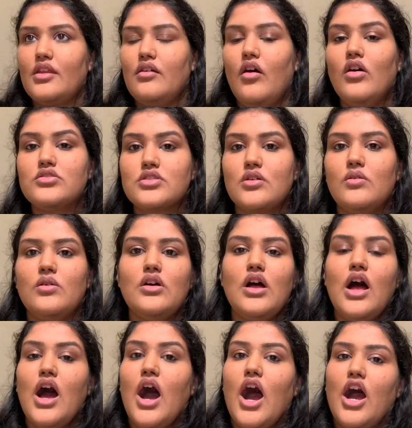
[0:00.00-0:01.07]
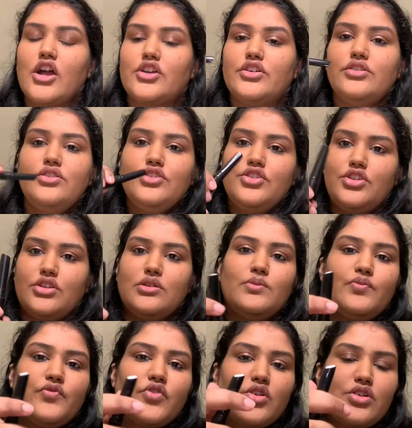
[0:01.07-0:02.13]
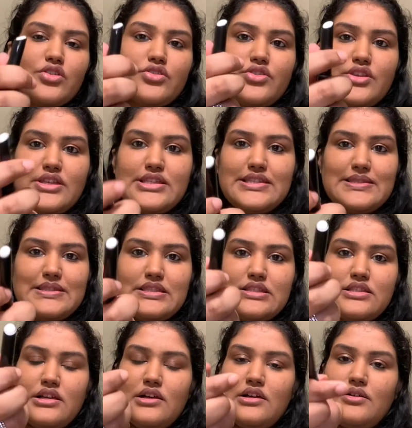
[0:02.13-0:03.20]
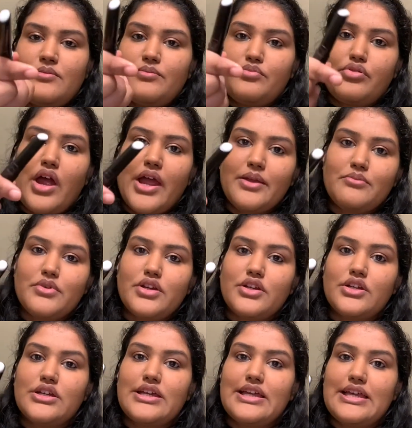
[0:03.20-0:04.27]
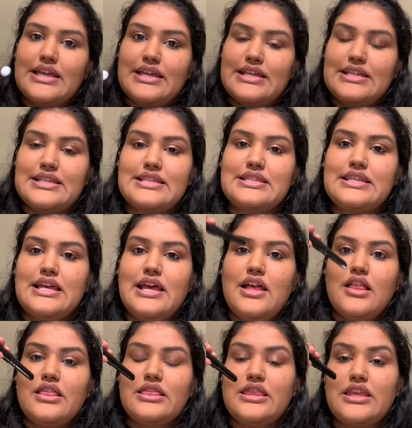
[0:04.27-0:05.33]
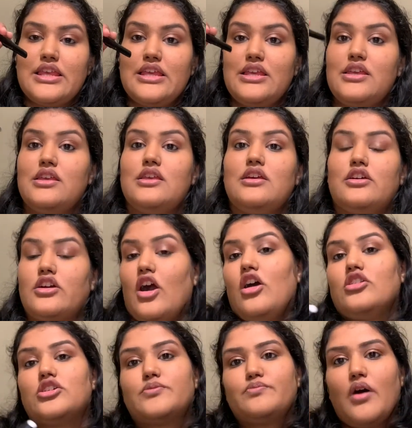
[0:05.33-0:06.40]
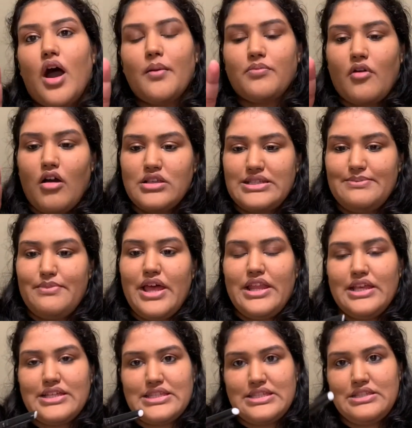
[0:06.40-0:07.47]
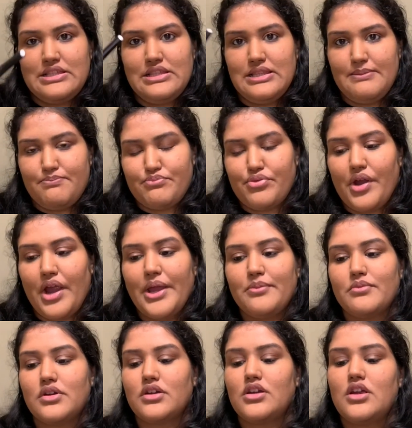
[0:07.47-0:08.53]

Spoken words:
Also, a good dupe for this primer is the ColourPop Cosmetics Lip Primer.